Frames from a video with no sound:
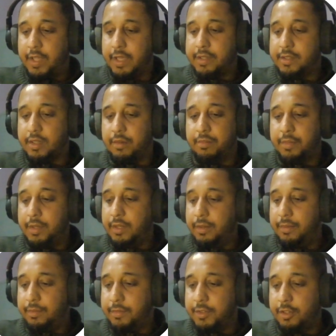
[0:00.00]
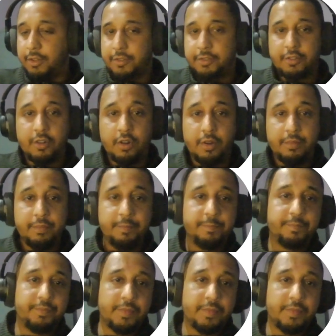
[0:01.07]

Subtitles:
example.com.